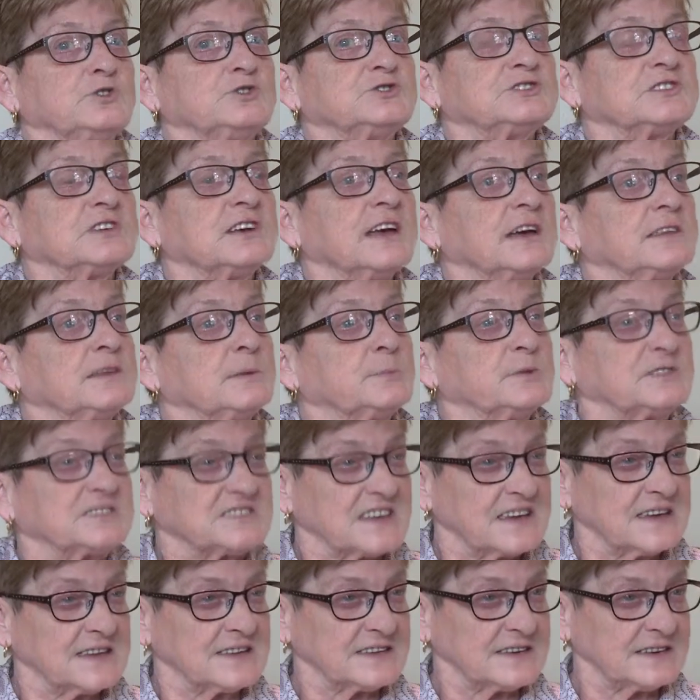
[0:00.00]
usually in about
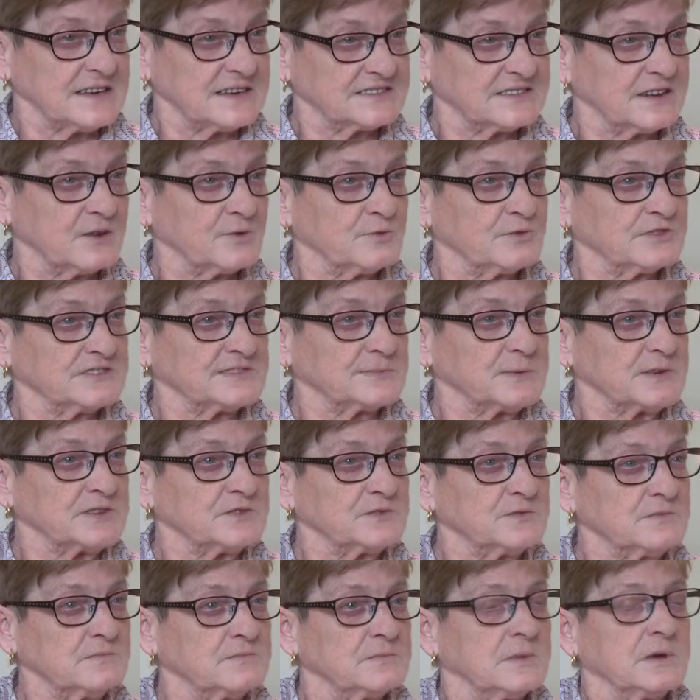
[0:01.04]
10 days in a
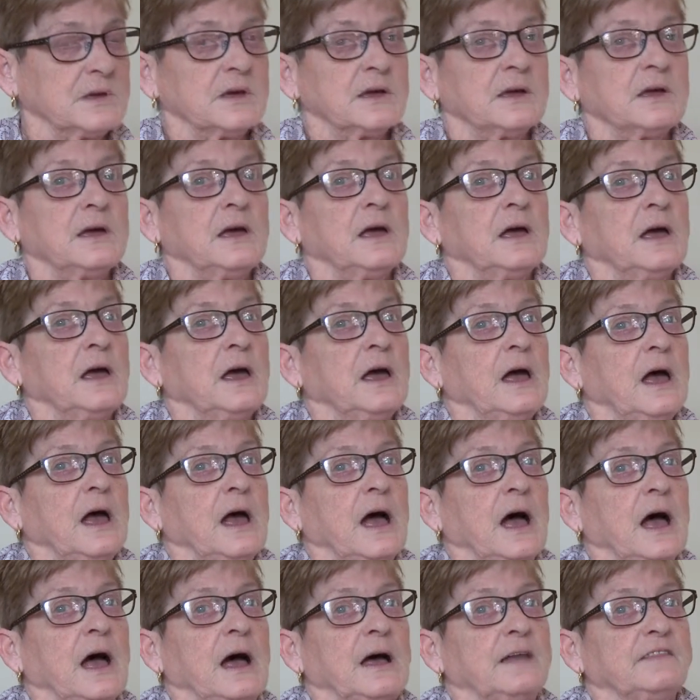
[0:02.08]
hospital,
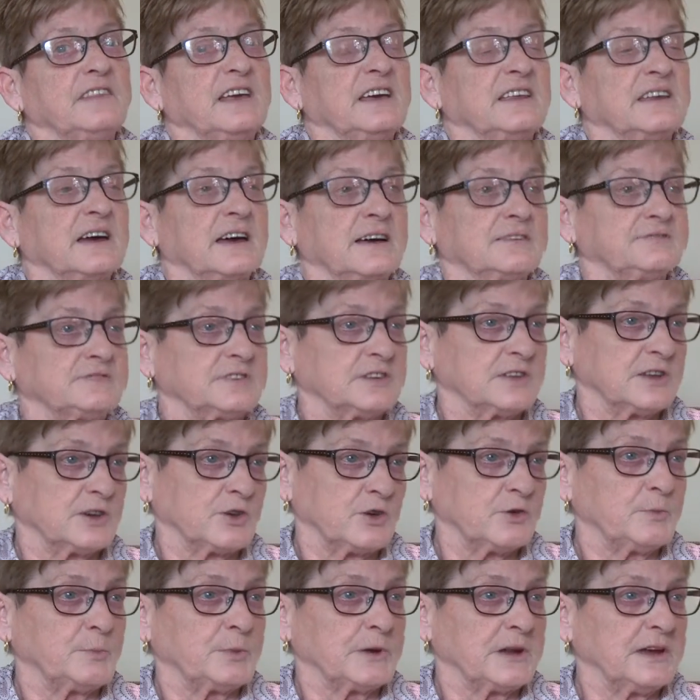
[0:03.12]
and then I have to
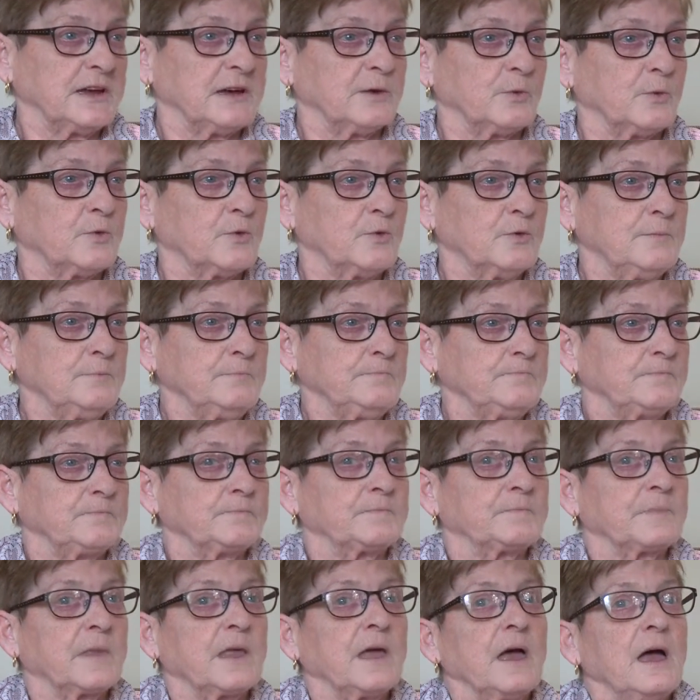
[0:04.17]
recuperate at home.
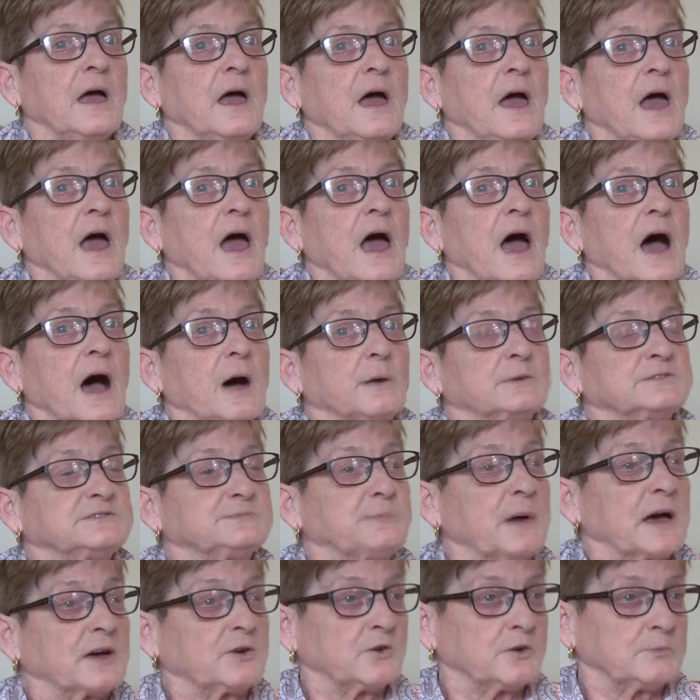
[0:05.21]
I
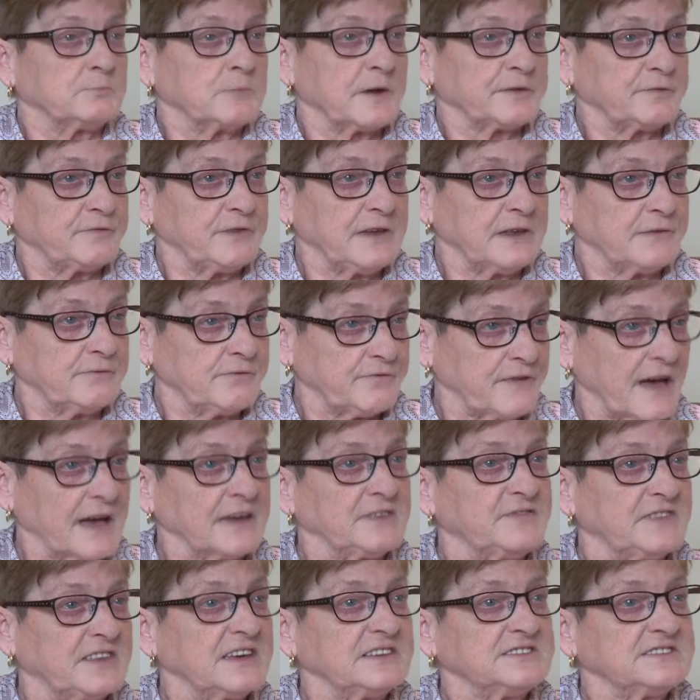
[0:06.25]
was back on my feet in
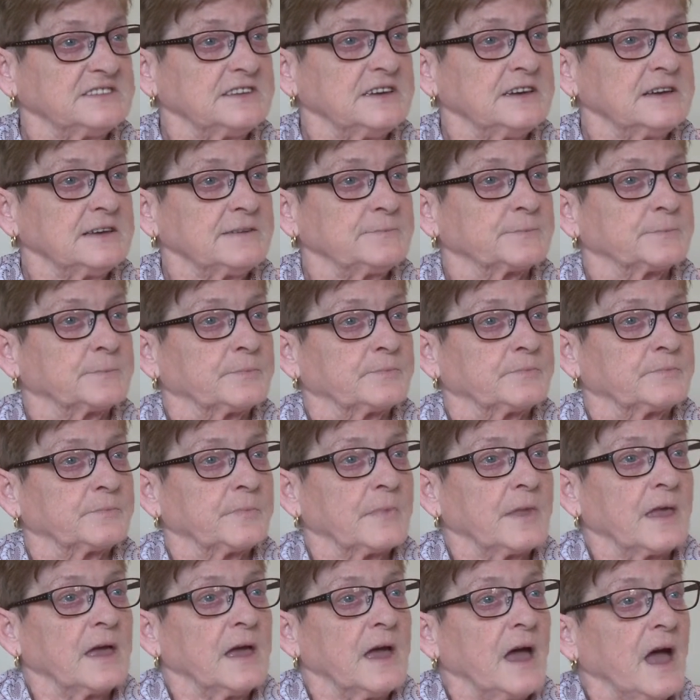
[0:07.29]
five days here,
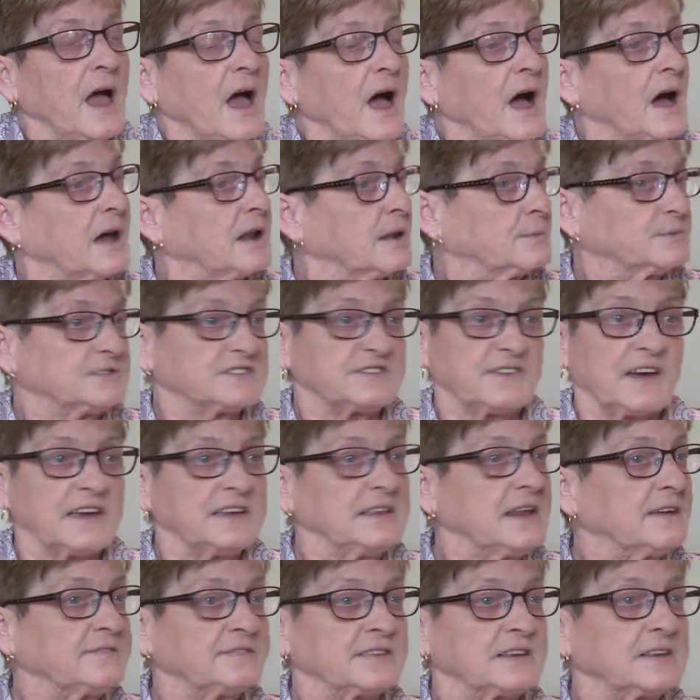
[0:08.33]
and I was
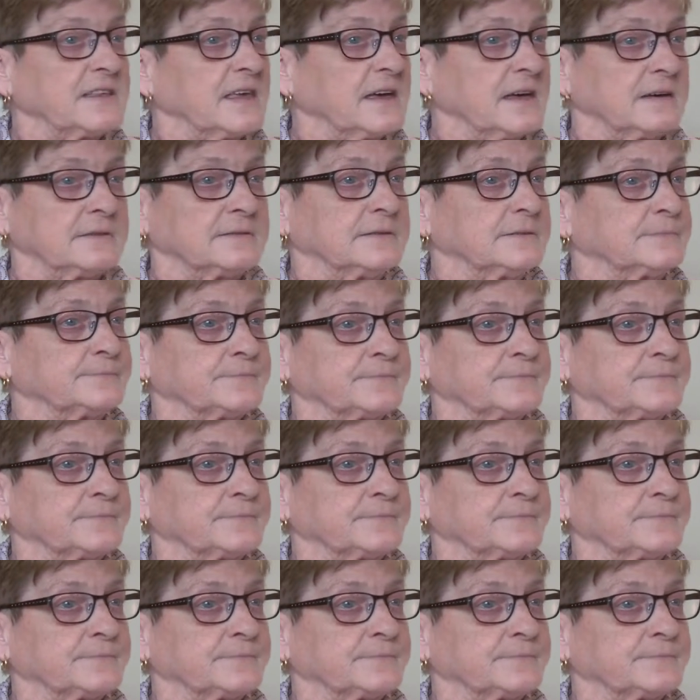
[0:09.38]
fine after that.